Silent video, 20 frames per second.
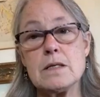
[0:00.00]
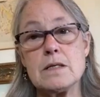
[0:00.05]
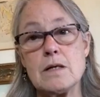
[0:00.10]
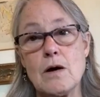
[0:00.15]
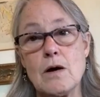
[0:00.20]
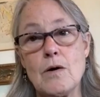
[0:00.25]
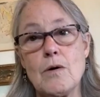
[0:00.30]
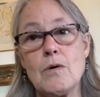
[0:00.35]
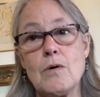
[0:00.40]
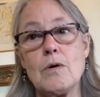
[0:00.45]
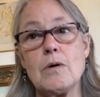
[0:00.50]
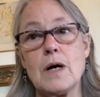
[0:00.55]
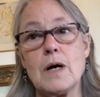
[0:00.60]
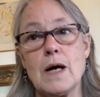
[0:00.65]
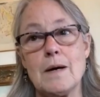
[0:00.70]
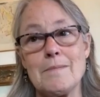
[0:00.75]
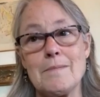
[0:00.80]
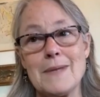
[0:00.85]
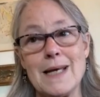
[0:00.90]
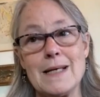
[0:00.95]
So
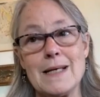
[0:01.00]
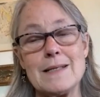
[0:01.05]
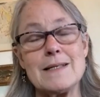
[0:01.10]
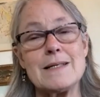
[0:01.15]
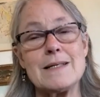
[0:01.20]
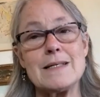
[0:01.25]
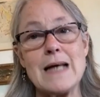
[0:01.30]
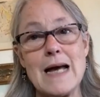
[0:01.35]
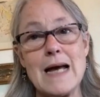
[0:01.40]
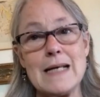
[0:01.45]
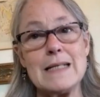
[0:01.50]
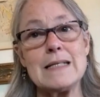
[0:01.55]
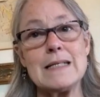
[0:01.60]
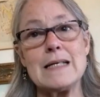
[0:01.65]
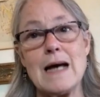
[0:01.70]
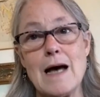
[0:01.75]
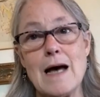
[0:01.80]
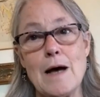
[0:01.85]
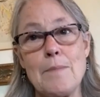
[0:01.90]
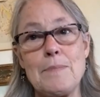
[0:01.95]
it's tightened
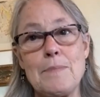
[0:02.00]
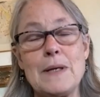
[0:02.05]
up,